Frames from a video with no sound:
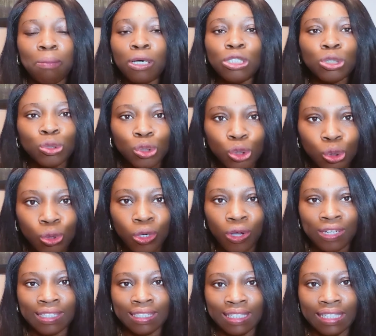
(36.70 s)
But you do
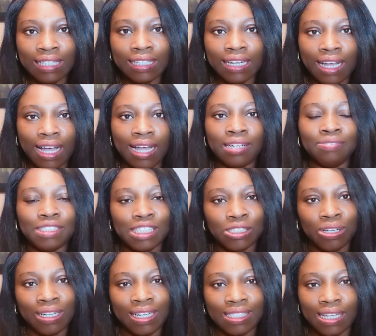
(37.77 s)
not need an
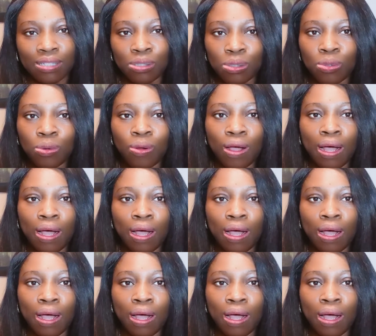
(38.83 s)
invitation letter to